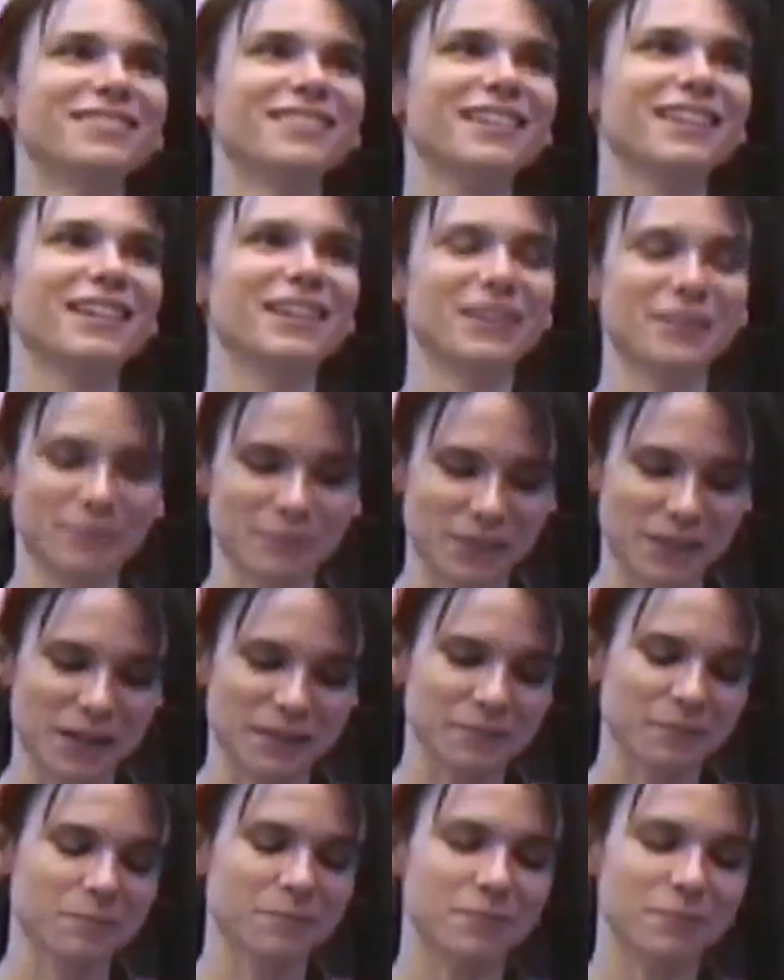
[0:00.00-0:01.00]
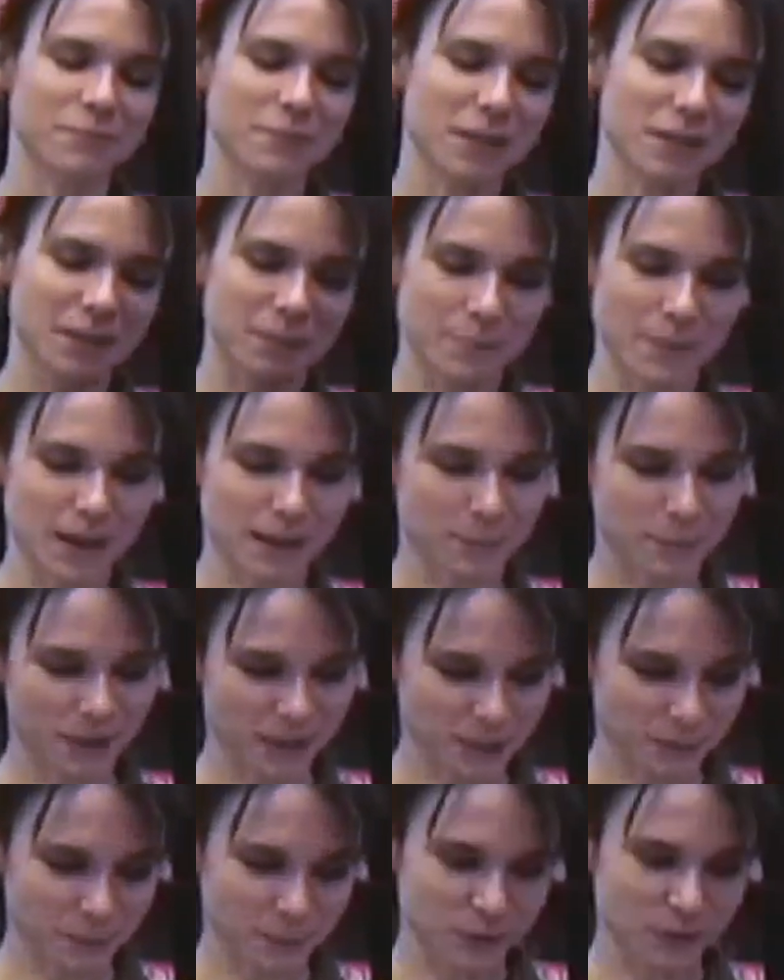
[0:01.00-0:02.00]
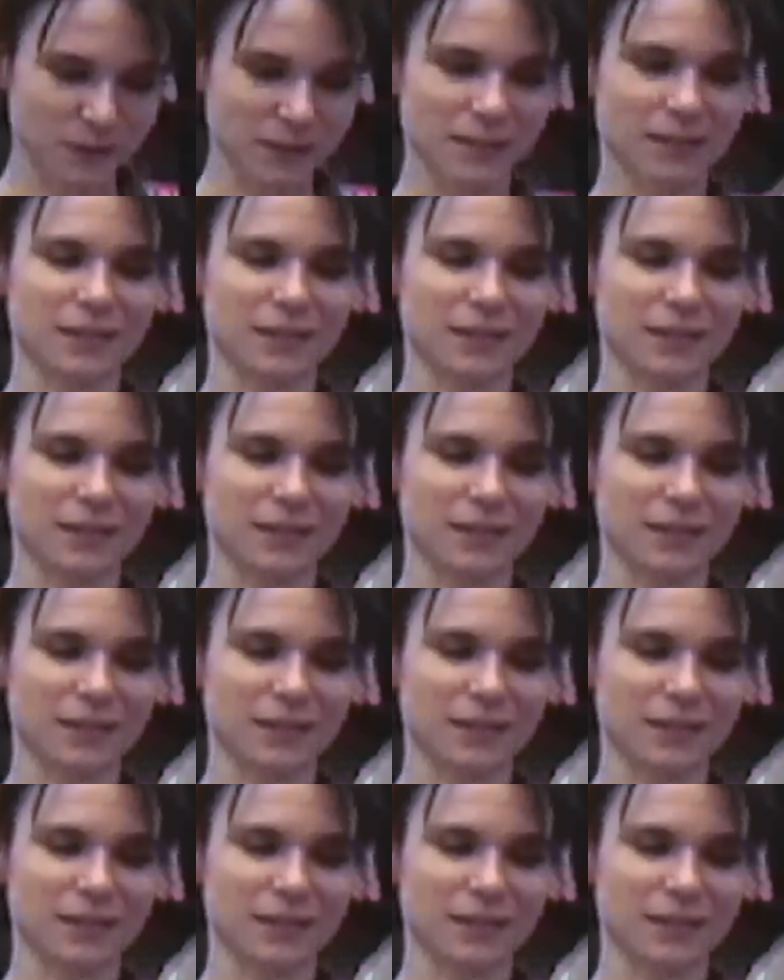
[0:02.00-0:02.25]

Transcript: in Magpie's book.